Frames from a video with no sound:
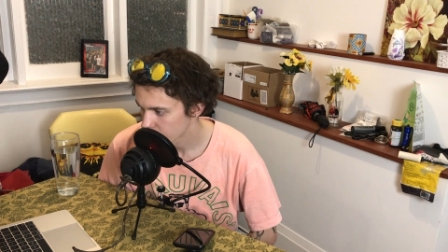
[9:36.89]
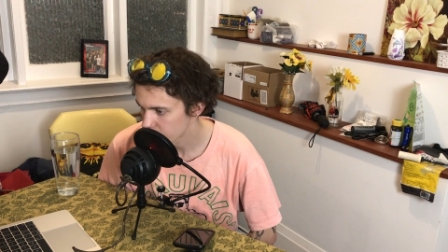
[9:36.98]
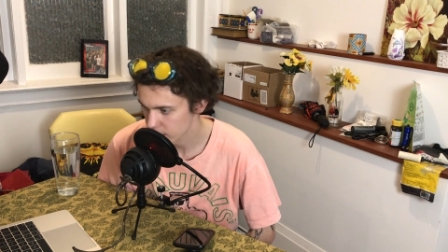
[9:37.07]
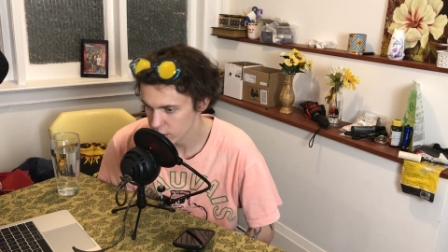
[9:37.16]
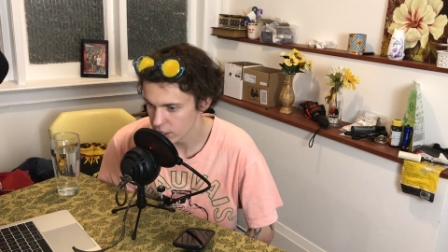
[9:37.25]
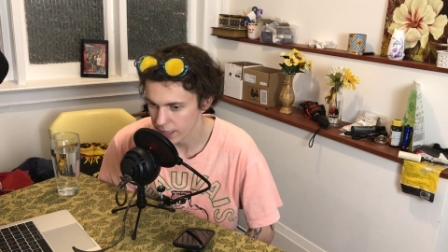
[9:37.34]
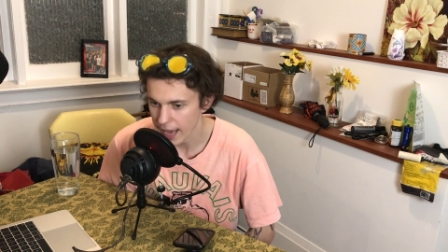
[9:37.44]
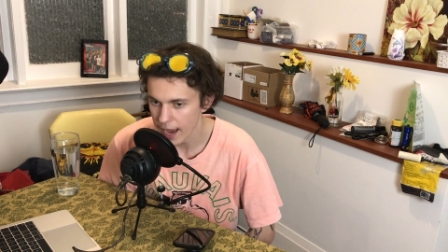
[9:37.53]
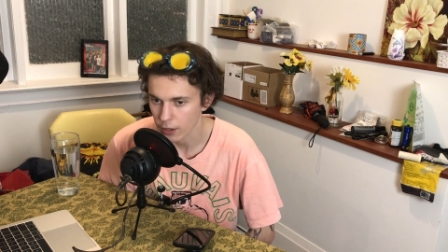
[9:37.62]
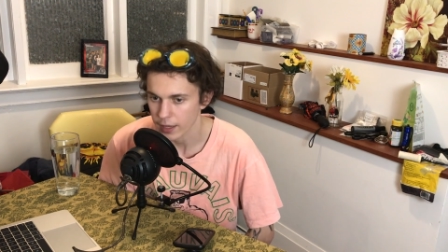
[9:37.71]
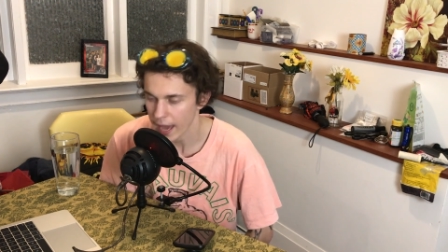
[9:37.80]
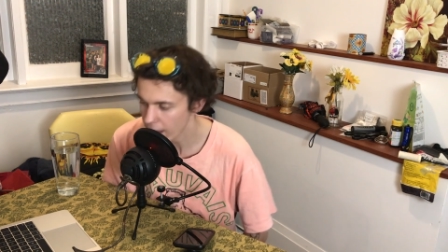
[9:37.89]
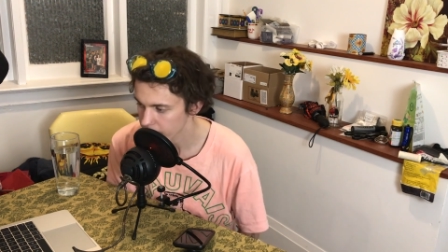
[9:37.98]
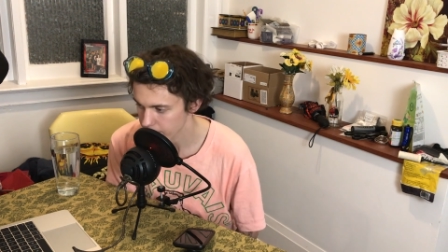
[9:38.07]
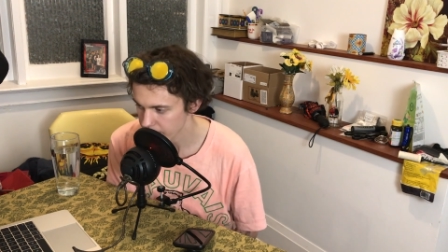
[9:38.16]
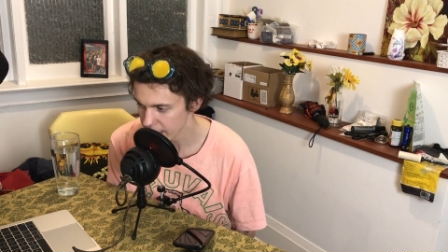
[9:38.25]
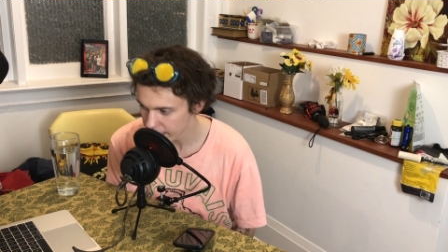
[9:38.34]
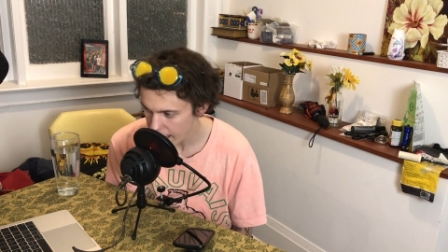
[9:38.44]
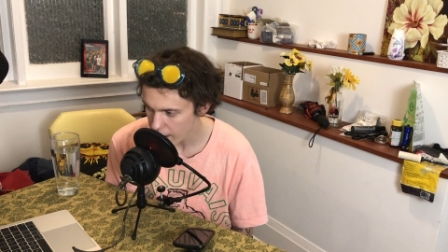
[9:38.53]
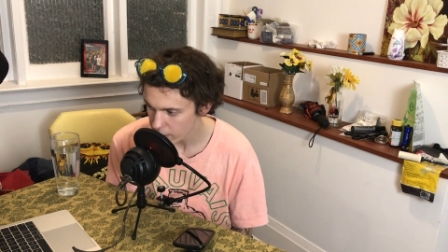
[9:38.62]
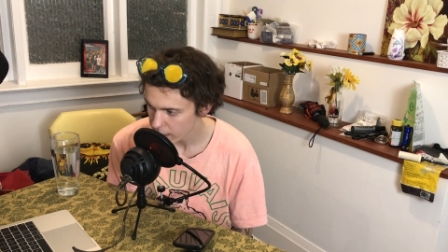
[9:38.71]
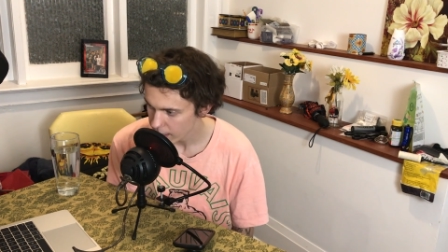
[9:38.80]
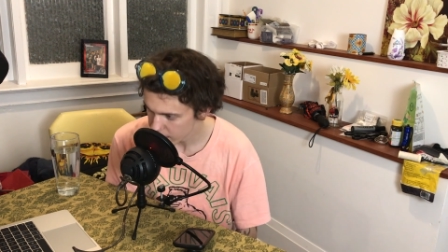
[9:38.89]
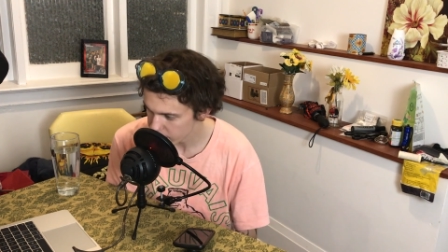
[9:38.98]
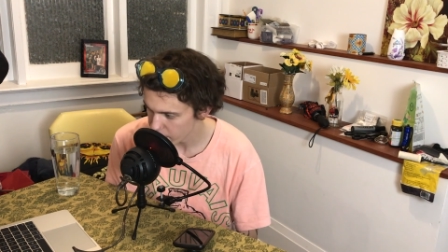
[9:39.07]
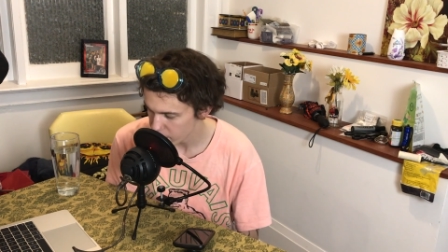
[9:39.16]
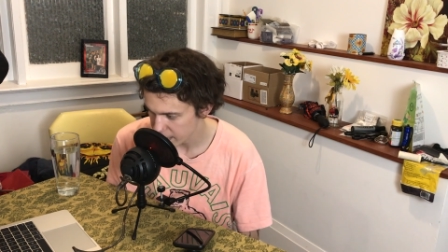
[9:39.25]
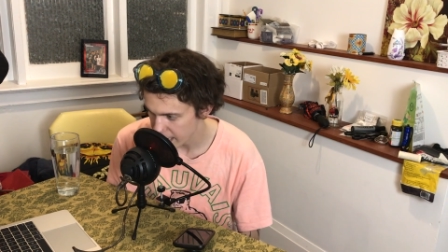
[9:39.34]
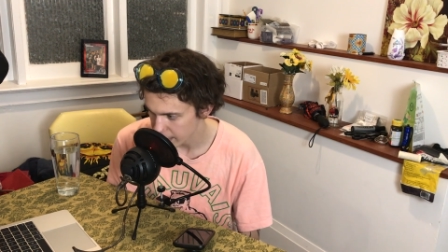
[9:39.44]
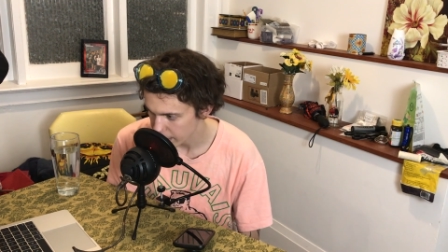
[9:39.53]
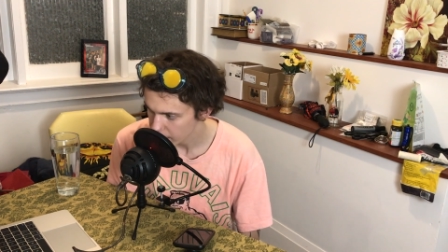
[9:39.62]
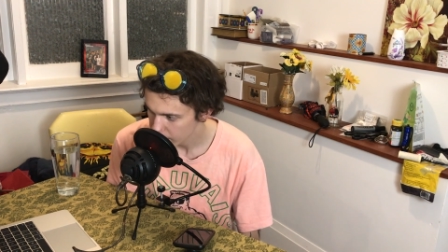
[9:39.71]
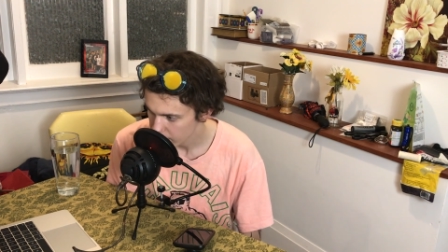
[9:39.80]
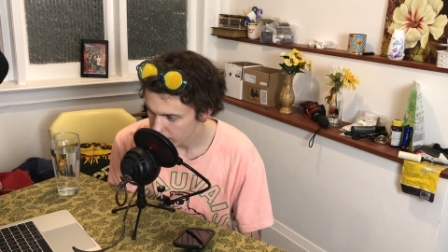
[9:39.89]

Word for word: He's just loud. And being loud isn't entertaining.